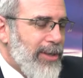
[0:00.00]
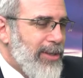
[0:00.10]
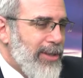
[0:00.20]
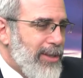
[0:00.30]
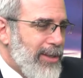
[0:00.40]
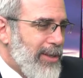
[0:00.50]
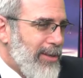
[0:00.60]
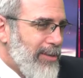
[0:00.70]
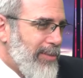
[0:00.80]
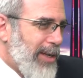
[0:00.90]
and
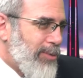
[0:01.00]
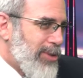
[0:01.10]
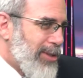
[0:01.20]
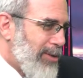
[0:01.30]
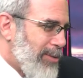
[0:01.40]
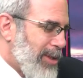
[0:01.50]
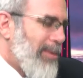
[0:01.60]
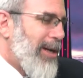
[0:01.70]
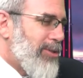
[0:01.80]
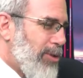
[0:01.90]
the man would say to him,
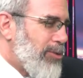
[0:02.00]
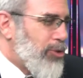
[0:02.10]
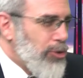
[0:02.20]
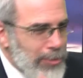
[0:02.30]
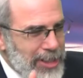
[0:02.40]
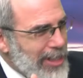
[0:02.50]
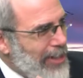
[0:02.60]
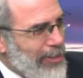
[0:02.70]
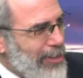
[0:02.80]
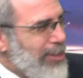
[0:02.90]
"Come on, don't Jew me
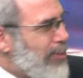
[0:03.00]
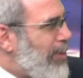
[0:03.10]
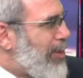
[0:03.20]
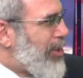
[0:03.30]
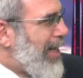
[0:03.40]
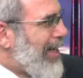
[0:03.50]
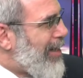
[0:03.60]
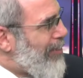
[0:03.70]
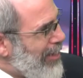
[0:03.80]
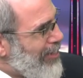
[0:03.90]
down on this one, Jack.
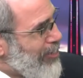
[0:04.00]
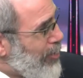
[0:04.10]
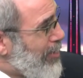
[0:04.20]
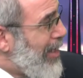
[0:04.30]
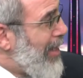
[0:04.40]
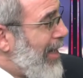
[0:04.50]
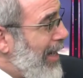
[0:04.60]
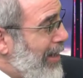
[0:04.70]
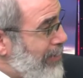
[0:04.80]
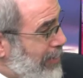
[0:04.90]
Come on, don't Jew me."
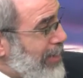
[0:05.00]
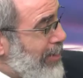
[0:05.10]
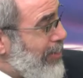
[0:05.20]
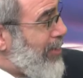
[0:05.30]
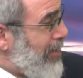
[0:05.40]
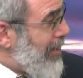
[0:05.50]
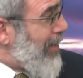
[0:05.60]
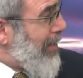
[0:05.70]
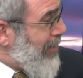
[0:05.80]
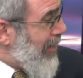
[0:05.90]
But here's the thing
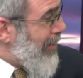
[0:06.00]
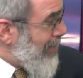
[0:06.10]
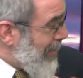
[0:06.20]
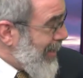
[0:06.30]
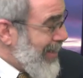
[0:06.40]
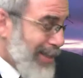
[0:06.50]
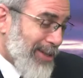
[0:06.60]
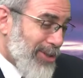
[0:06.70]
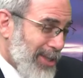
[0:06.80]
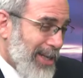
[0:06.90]
that I didn't
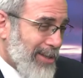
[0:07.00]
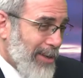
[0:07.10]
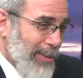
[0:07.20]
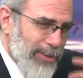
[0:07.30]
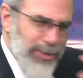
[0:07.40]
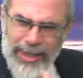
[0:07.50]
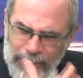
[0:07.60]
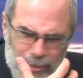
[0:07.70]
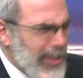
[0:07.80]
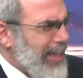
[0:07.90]
understand at the time. I was
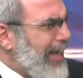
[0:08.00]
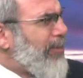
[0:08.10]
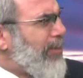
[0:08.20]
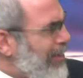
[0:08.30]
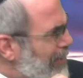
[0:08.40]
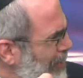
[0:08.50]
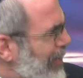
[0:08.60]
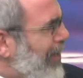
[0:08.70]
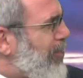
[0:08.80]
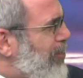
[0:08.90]
getting really angry, and my
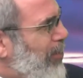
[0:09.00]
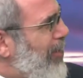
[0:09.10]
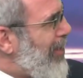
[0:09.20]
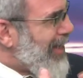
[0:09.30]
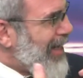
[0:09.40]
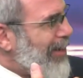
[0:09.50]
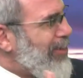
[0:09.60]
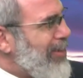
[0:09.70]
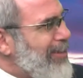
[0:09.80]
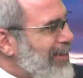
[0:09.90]
blood was boiling. And how
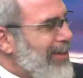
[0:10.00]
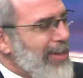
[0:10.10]
come,